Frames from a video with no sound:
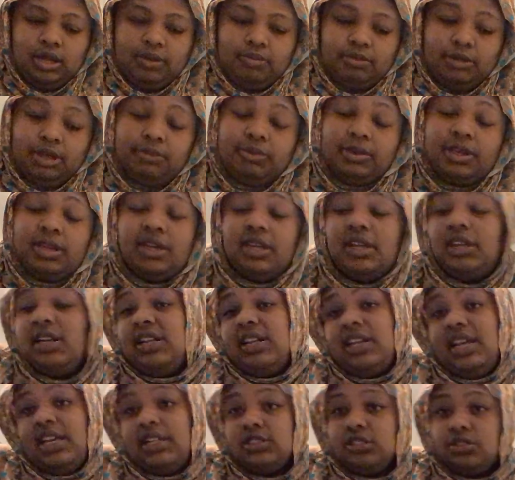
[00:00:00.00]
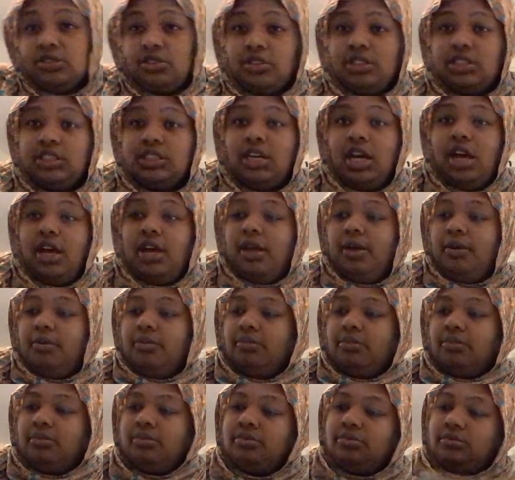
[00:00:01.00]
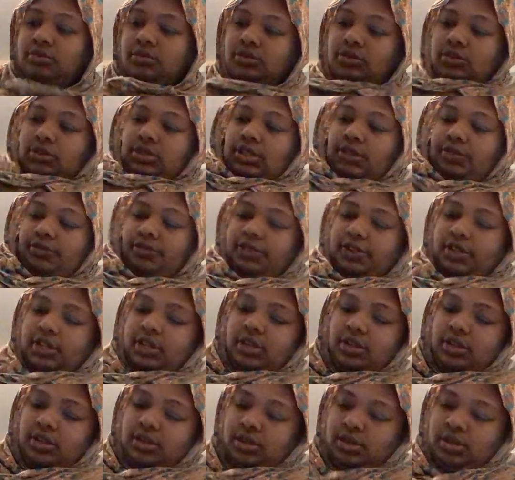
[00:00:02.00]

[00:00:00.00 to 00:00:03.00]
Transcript: Maybe in the next story time or something.